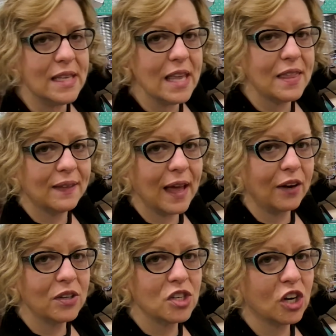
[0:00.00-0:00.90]
letter
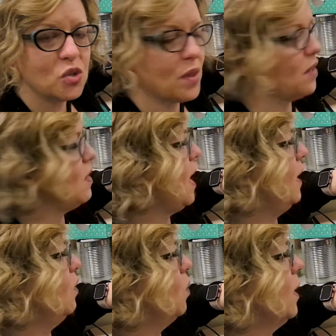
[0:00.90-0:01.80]
starts with a line,
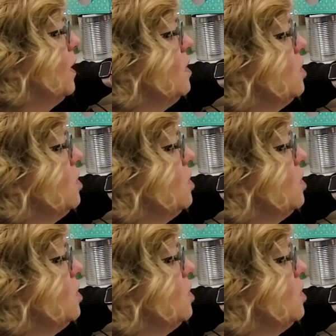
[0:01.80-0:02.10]
we're going to start